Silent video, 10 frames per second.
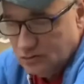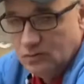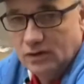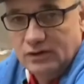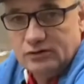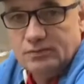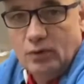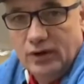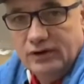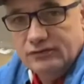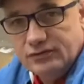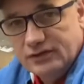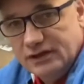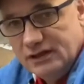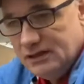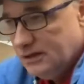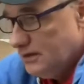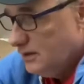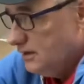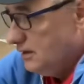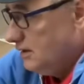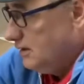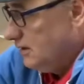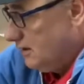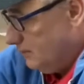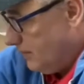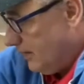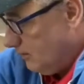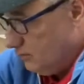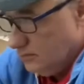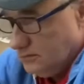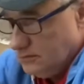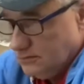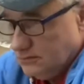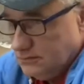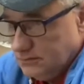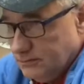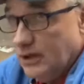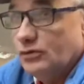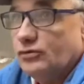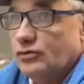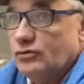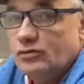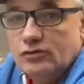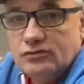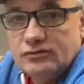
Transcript: that was put in for the panels on the roof.